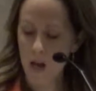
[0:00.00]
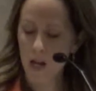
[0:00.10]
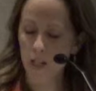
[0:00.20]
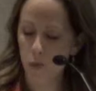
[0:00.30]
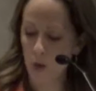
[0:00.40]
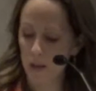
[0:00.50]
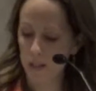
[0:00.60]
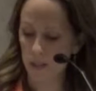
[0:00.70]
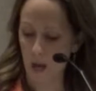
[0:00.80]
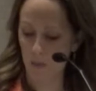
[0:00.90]
And as well,
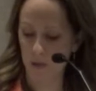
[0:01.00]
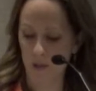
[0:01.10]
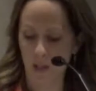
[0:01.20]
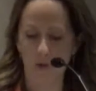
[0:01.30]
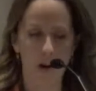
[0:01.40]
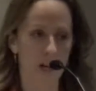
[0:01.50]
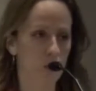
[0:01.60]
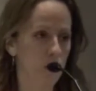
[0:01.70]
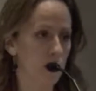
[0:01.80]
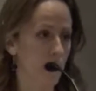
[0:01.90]
these chemicals
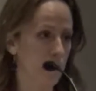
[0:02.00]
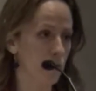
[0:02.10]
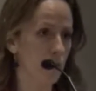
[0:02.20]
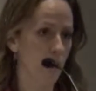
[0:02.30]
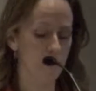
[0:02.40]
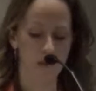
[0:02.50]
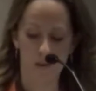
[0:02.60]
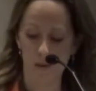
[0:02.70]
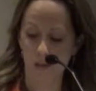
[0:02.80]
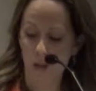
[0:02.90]
interact with the natural
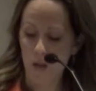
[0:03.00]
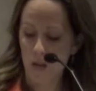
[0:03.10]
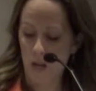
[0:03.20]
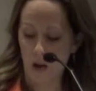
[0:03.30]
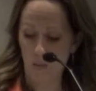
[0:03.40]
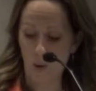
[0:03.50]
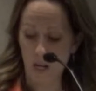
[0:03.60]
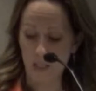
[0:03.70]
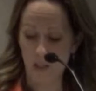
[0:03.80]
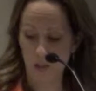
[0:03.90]
chemicals in our
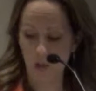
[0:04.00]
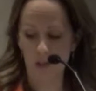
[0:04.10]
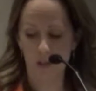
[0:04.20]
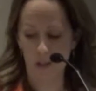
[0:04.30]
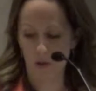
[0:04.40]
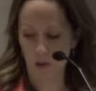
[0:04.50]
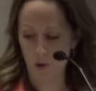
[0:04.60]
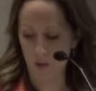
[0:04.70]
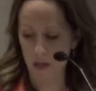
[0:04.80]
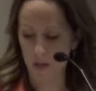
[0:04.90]
brains, such as the
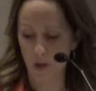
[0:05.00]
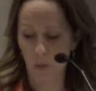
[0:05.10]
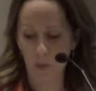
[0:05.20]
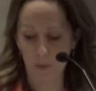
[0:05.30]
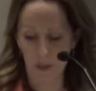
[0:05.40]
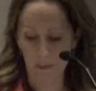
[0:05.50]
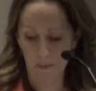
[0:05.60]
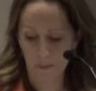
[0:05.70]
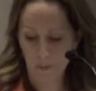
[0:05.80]
serotonin and dopamine,